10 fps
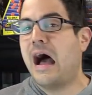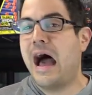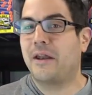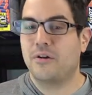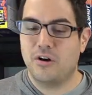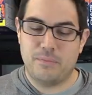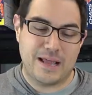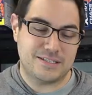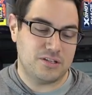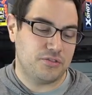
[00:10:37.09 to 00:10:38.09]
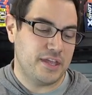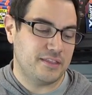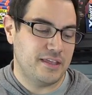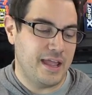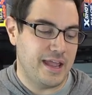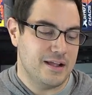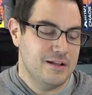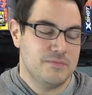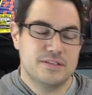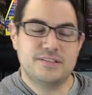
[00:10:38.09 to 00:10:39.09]
I don't know, but I still think that, hey,
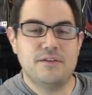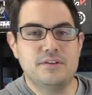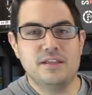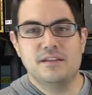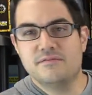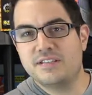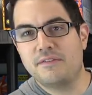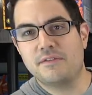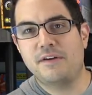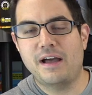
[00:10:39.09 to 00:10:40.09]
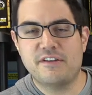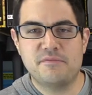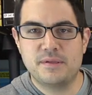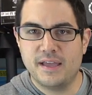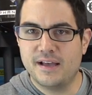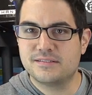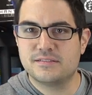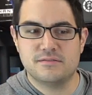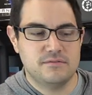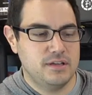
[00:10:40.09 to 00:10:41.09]
70, 75 FPS